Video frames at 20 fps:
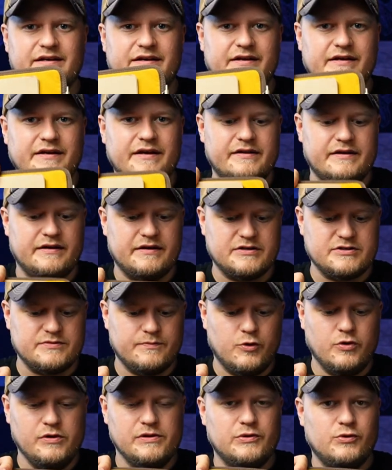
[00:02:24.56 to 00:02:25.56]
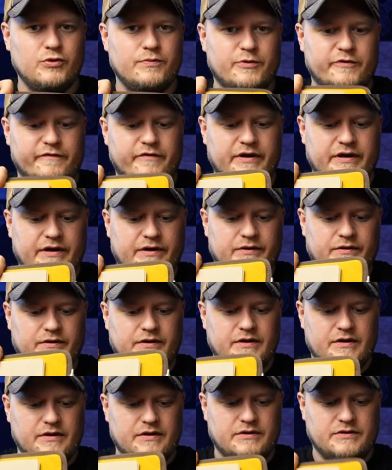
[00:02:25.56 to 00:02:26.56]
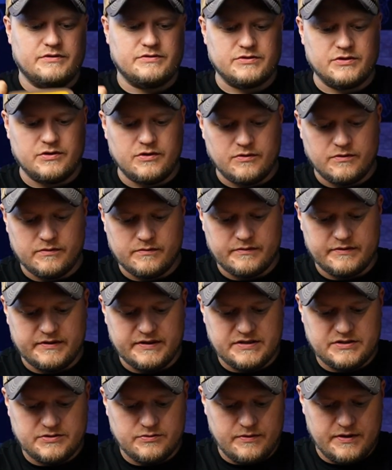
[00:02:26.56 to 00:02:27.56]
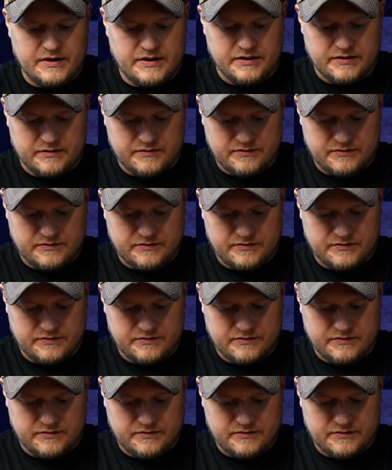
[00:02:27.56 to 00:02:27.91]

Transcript: they added a small loop over here, so this way